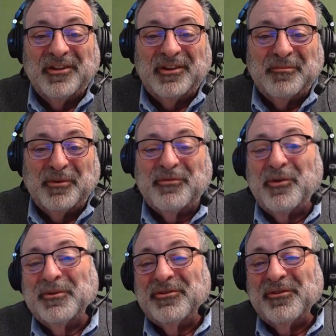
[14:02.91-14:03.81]
the
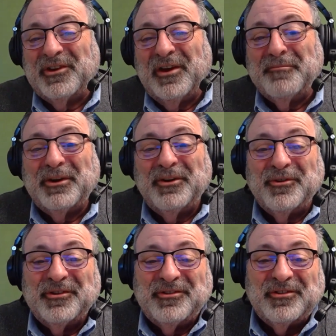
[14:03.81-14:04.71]
performance of a company
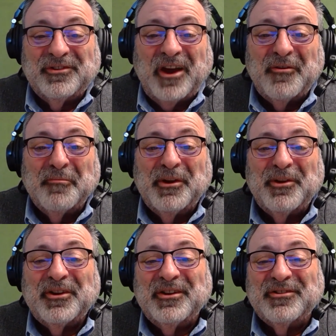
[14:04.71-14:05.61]
or its
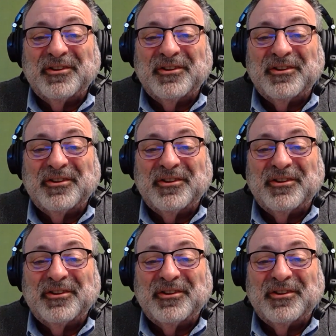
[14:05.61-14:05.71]
desirability as an